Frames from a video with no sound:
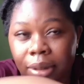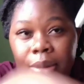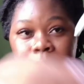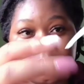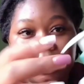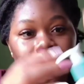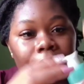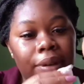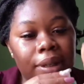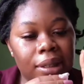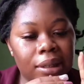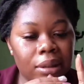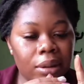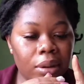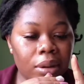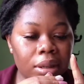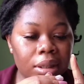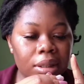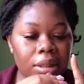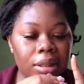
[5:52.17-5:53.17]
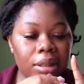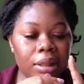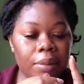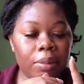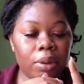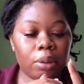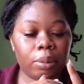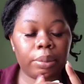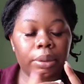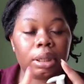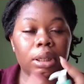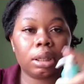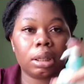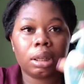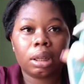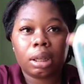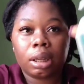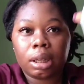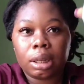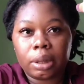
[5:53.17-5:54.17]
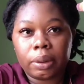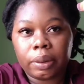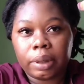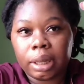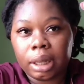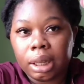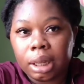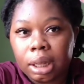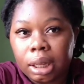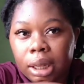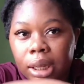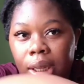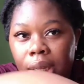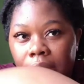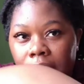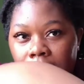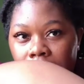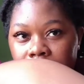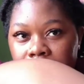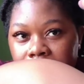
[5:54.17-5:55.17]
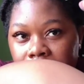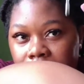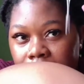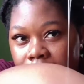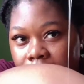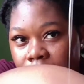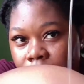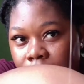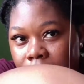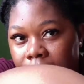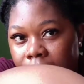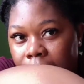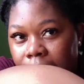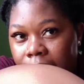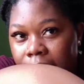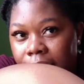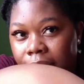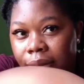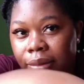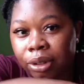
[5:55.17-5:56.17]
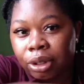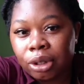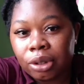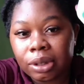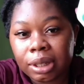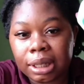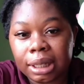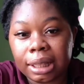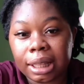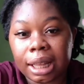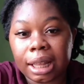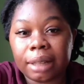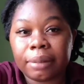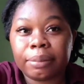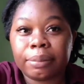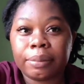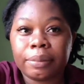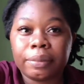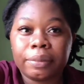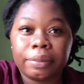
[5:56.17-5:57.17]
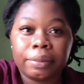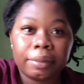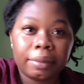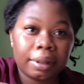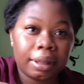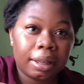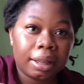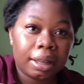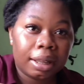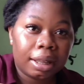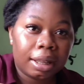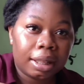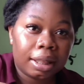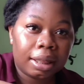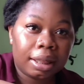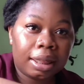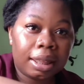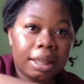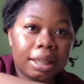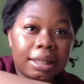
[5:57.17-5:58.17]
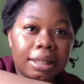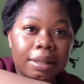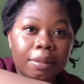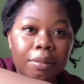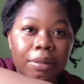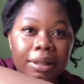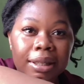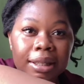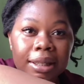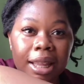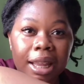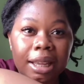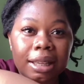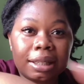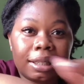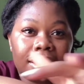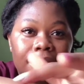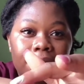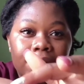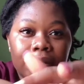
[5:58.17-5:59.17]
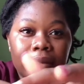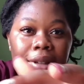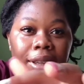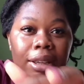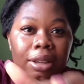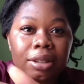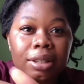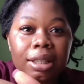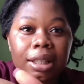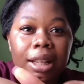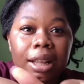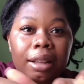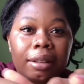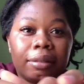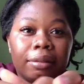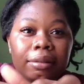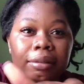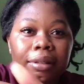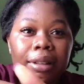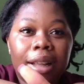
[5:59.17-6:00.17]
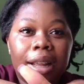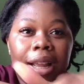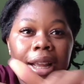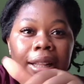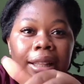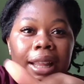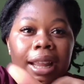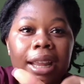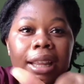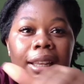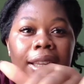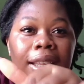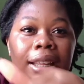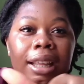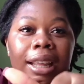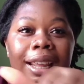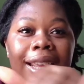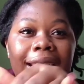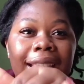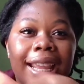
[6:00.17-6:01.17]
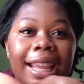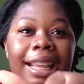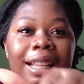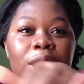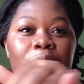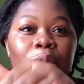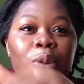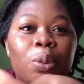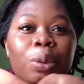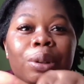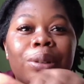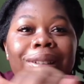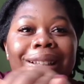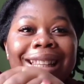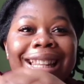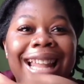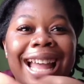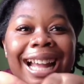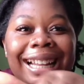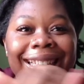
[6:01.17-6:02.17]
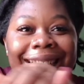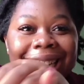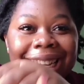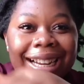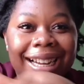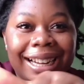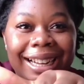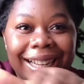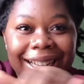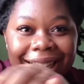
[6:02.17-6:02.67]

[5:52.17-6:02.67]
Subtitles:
Oh, sorry, it's locked. Let me open it. Okay, it comes out this way. Do you see that? This stays, can you see that? And then it will lather.